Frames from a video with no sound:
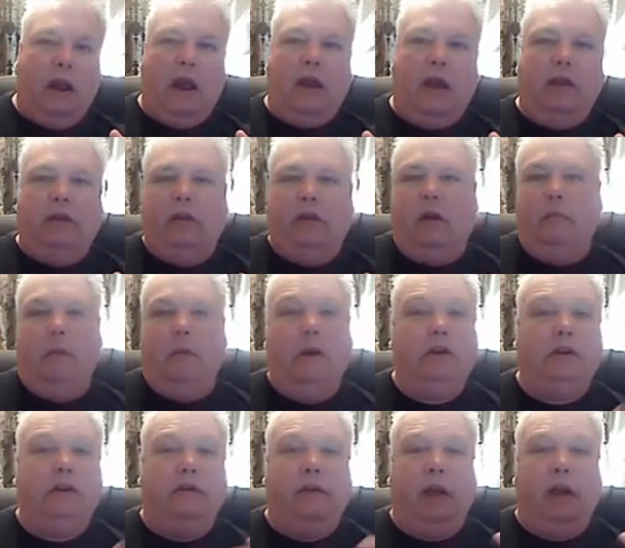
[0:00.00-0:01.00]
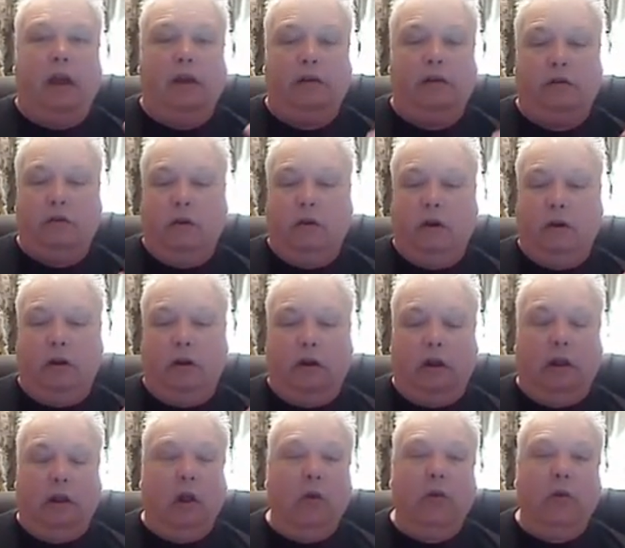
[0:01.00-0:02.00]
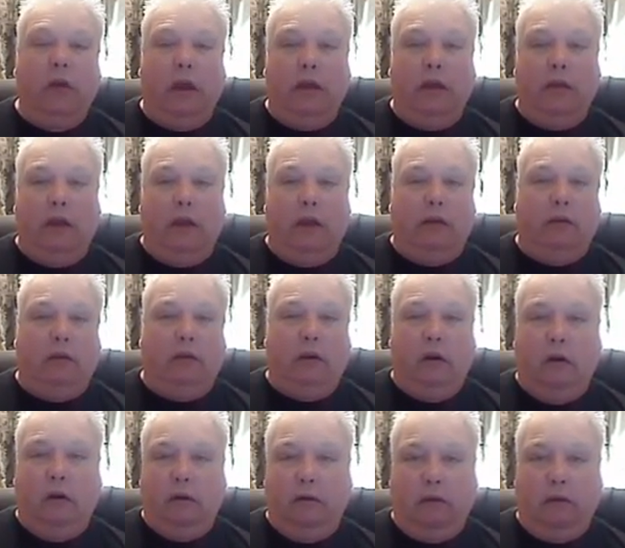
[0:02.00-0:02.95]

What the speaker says: that has a bunch of extra clothing that